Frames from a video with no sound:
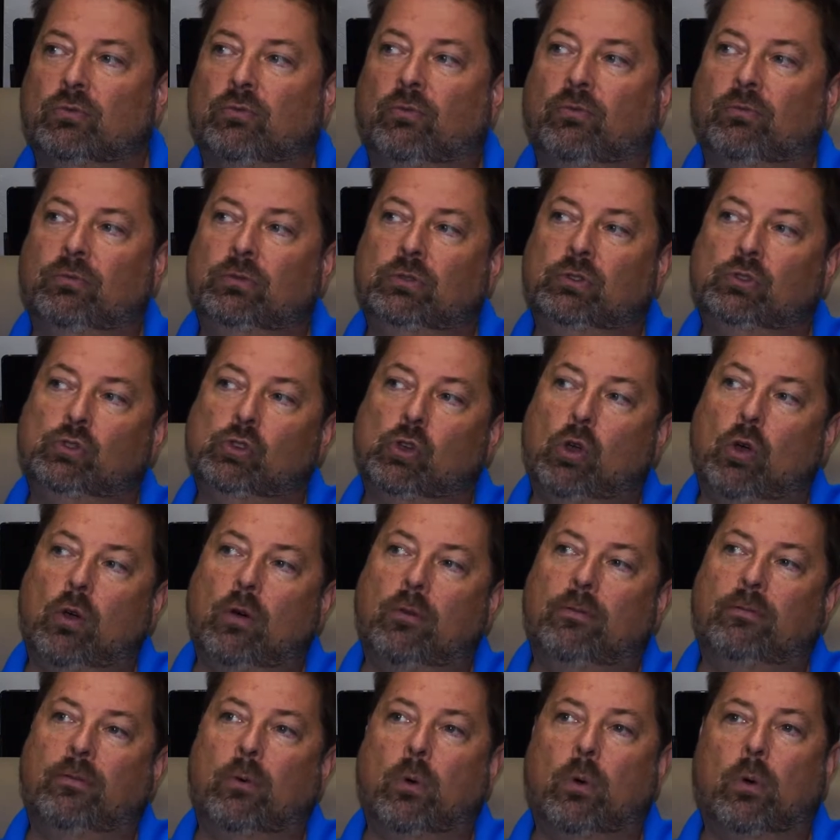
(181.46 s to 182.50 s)
So
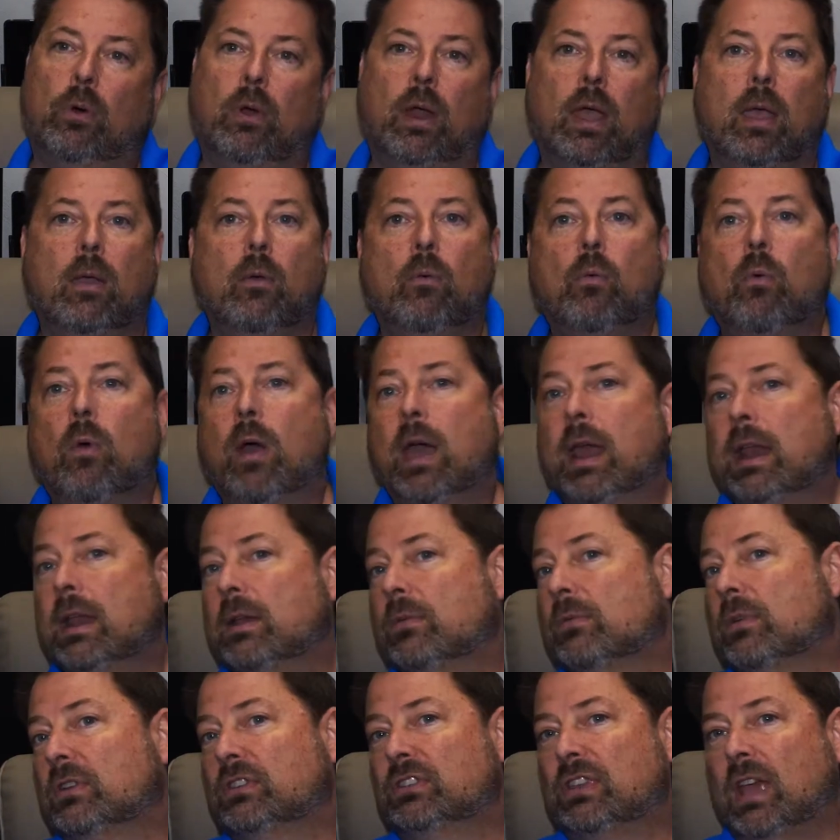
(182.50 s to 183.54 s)
for a
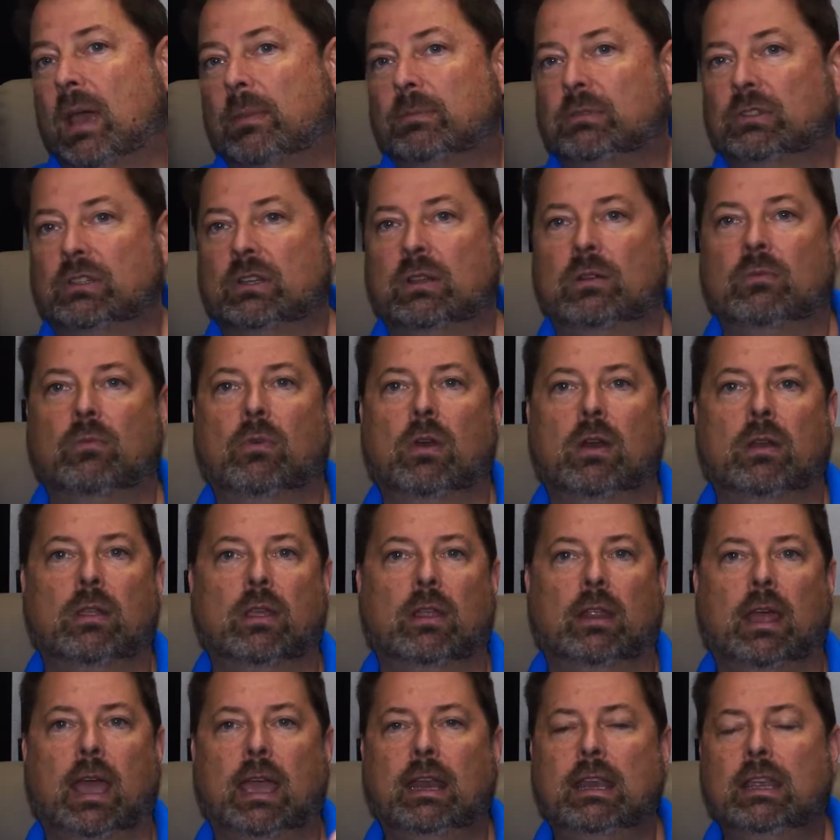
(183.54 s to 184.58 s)
wedding reception where the
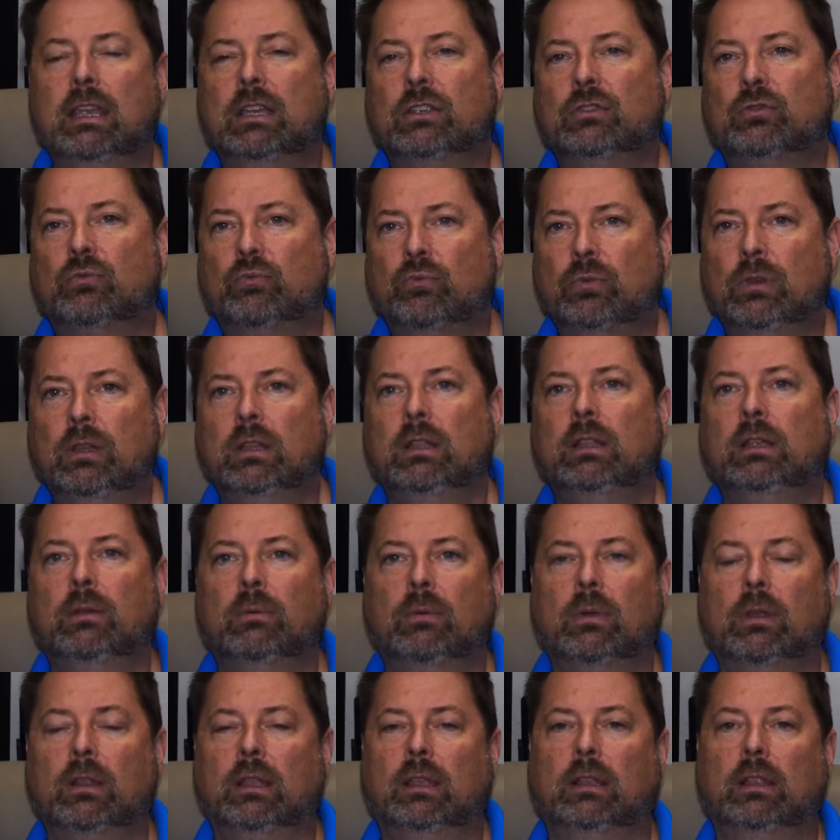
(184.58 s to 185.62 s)
lighting is really,
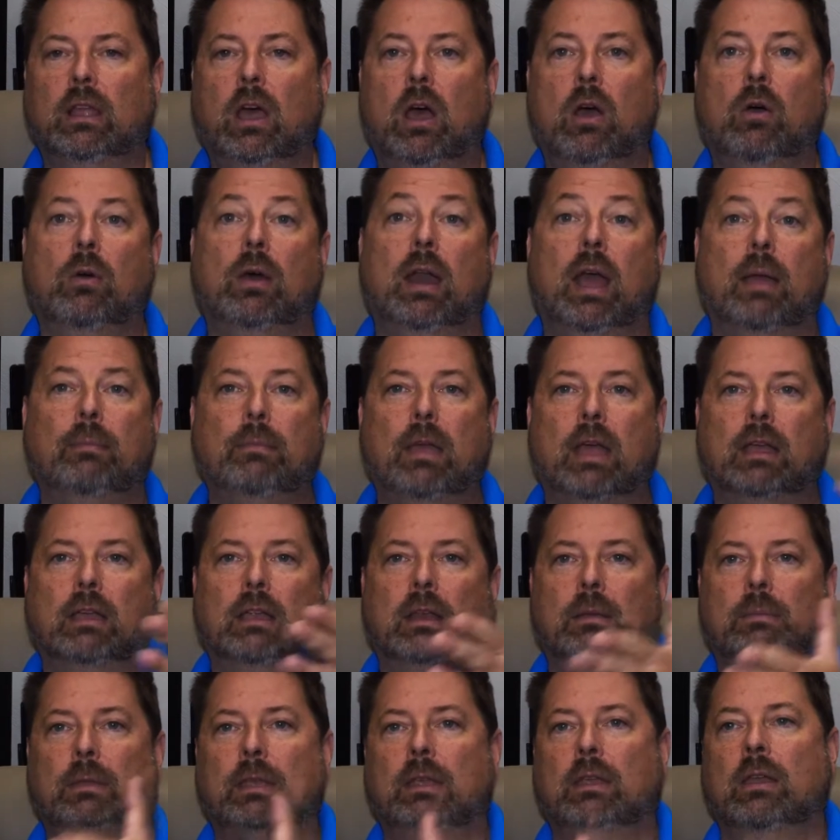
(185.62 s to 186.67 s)
really low and I'm not going
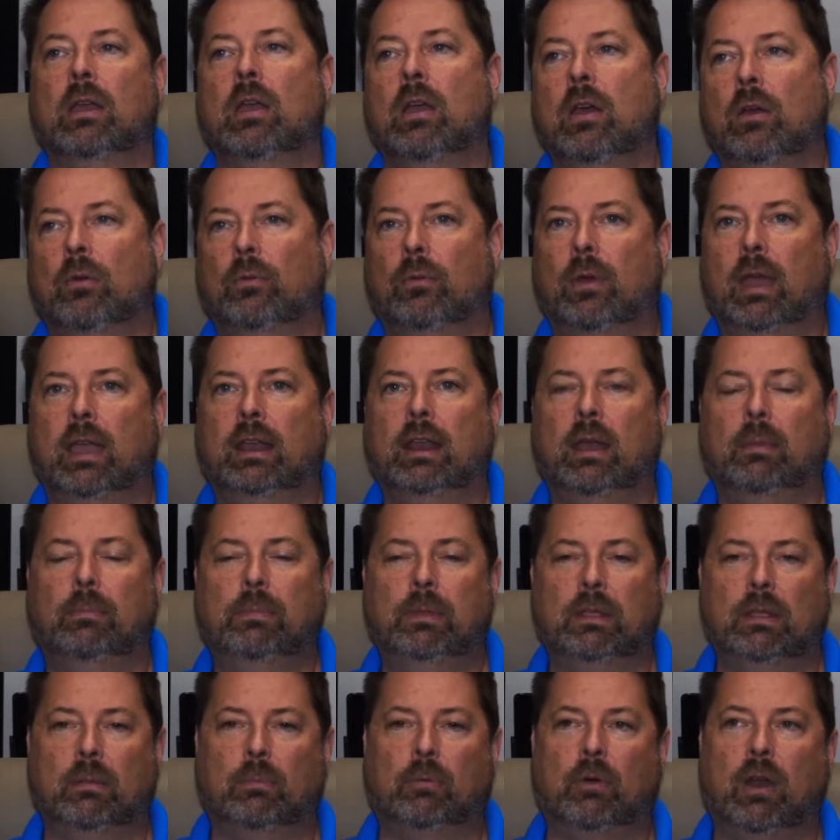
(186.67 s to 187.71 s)
to be right up
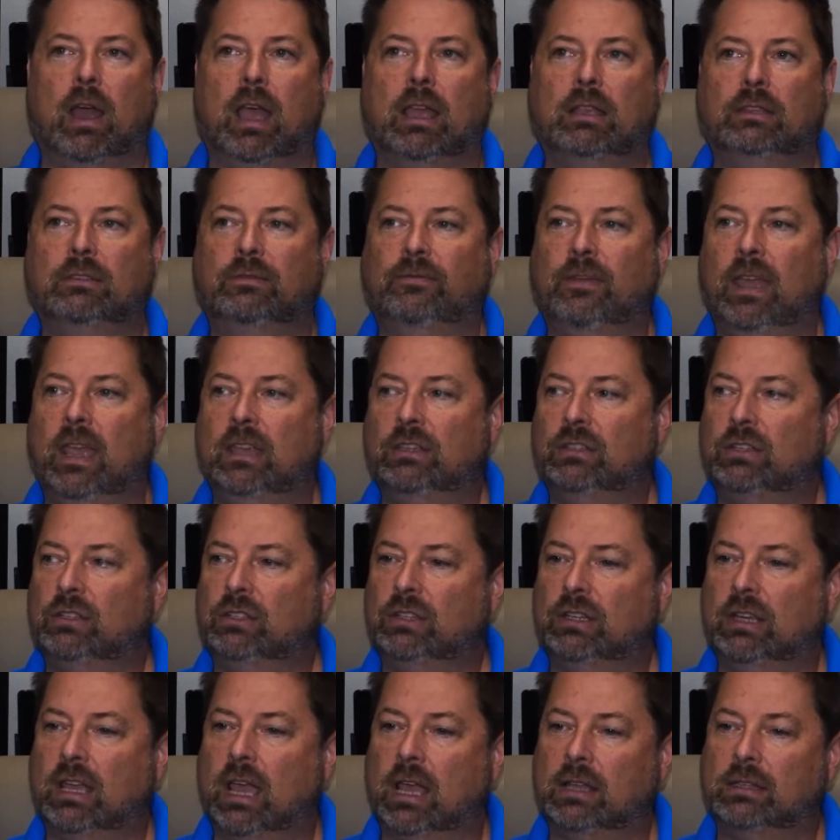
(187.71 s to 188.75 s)
in the bride's face as
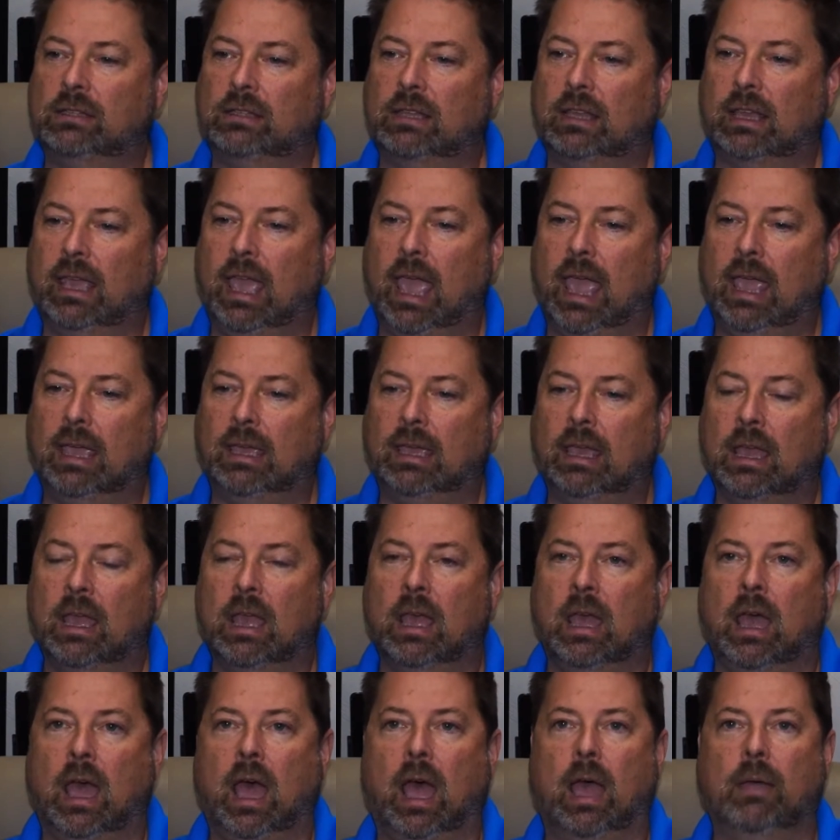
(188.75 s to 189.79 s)
she cuts the cake,
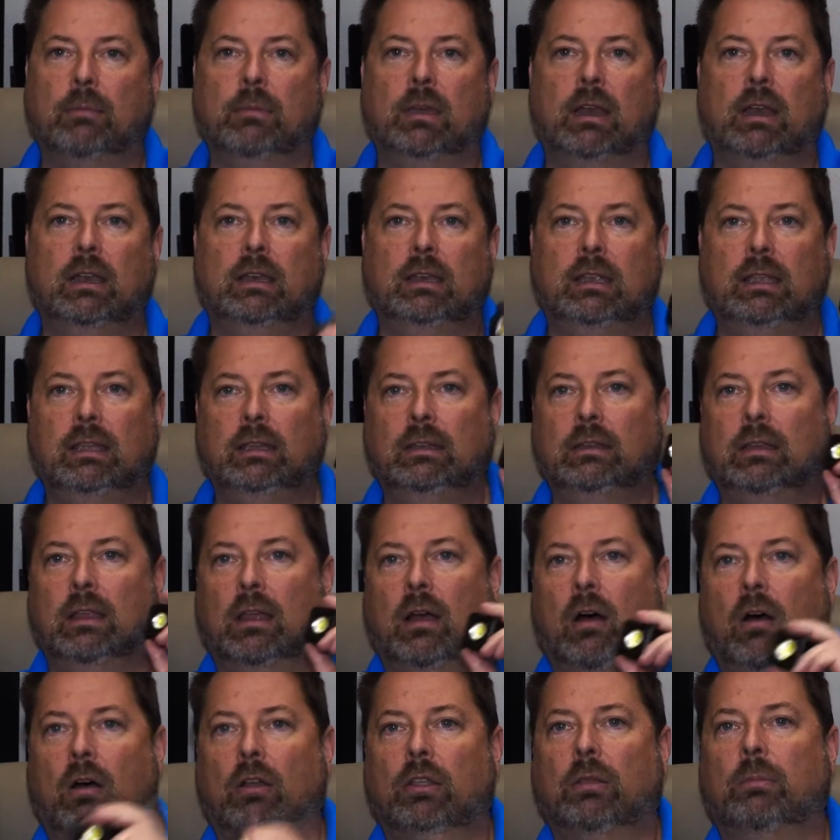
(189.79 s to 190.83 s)
I'm going to need
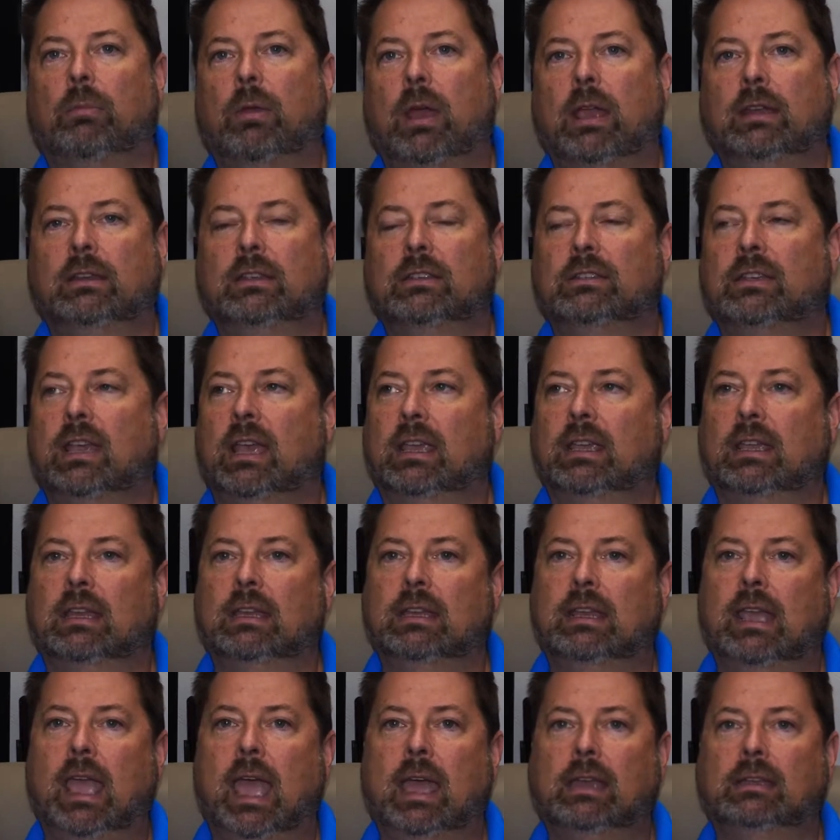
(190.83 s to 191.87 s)
all the brightness I can
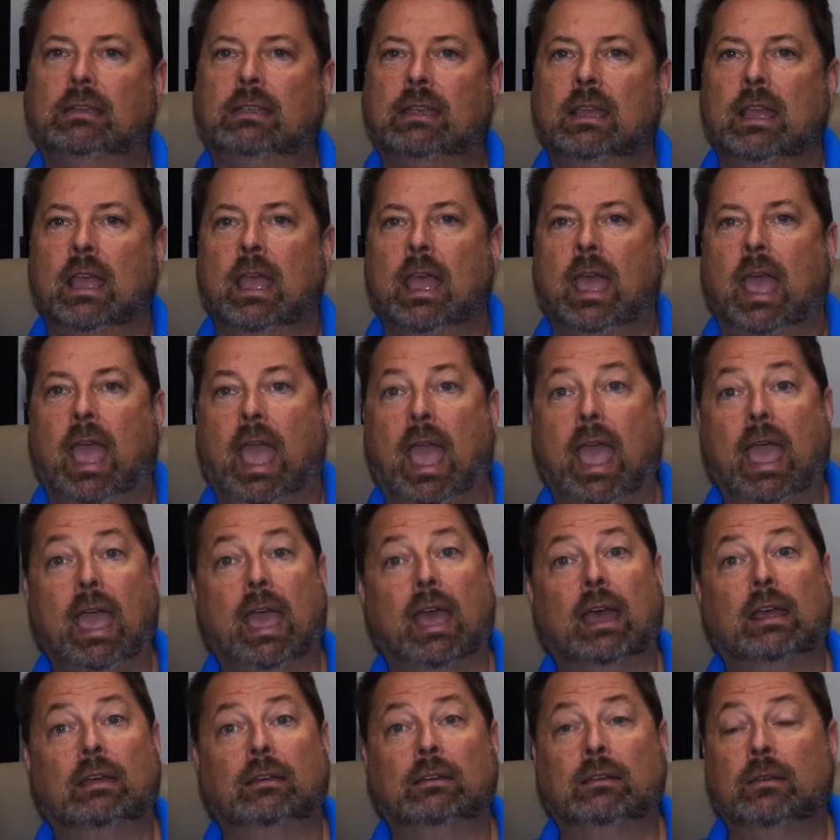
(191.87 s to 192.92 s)
get,
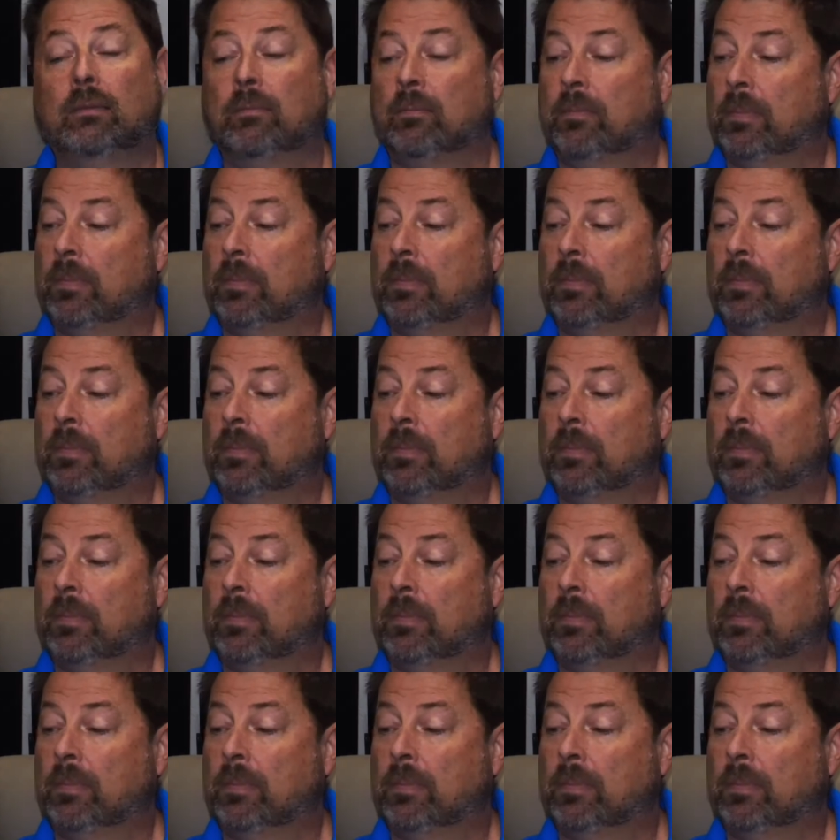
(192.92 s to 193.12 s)
and